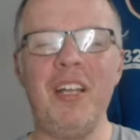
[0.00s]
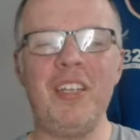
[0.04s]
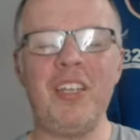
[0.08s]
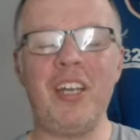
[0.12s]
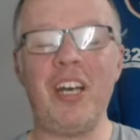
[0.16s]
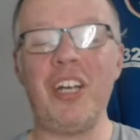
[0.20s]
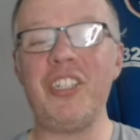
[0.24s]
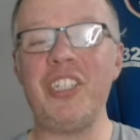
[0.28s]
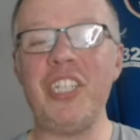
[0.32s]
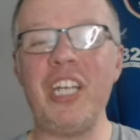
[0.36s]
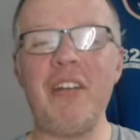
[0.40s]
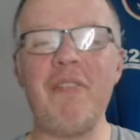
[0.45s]

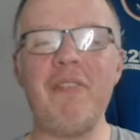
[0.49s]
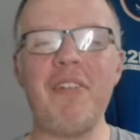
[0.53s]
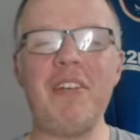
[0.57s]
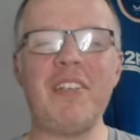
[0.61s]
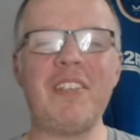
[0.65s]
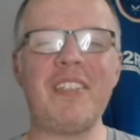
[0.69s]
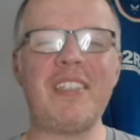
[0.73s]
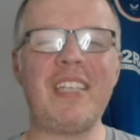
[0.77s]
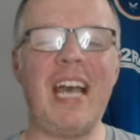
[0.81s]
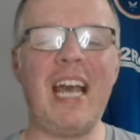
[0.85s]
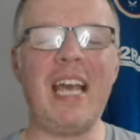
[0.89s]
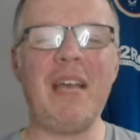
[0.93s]

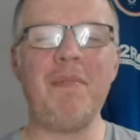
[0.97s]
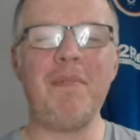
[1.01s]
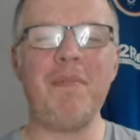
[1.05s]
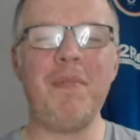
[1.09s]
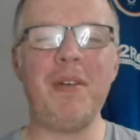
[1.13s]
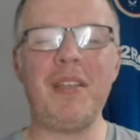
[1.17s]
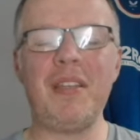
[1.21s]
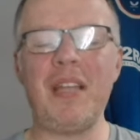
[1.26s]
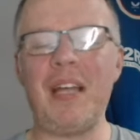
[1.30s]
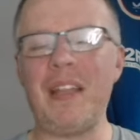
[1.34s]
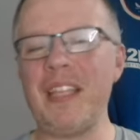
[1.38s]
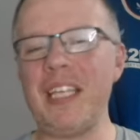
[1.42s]
Nigeria's game
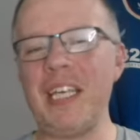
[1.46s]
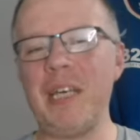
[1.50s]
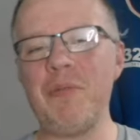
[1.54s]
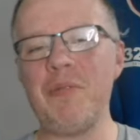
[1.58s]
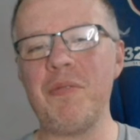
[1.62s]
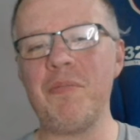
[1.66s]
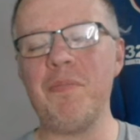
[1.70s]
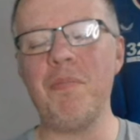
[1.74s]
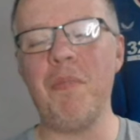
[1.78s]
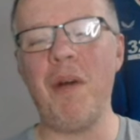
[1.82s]
with, I think it was